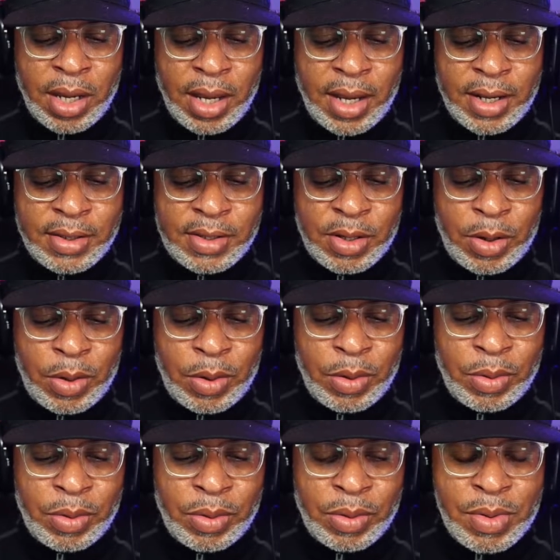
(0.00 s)
and
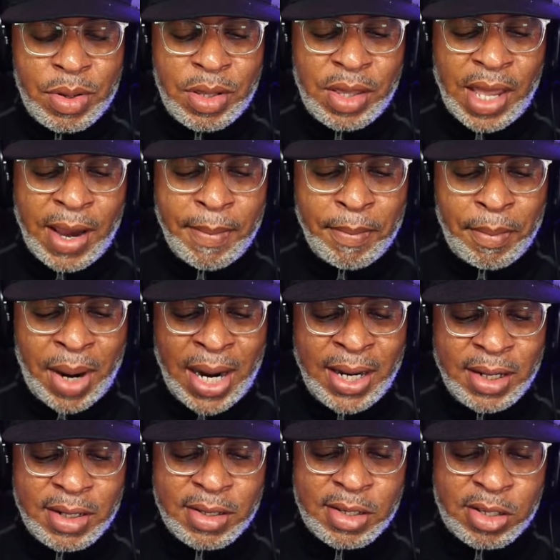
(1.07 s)
so they
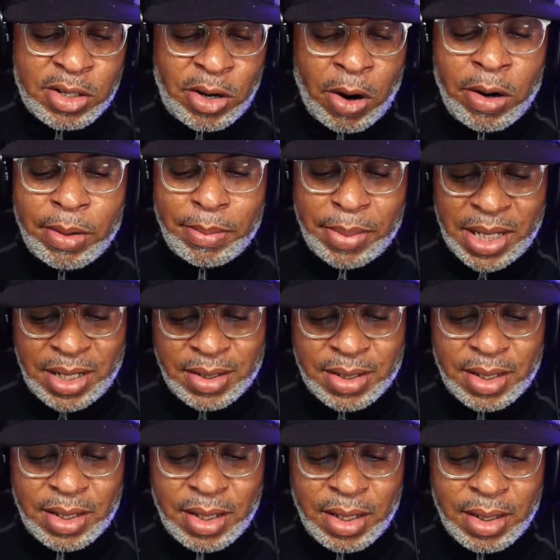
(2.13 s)
might start Beasley.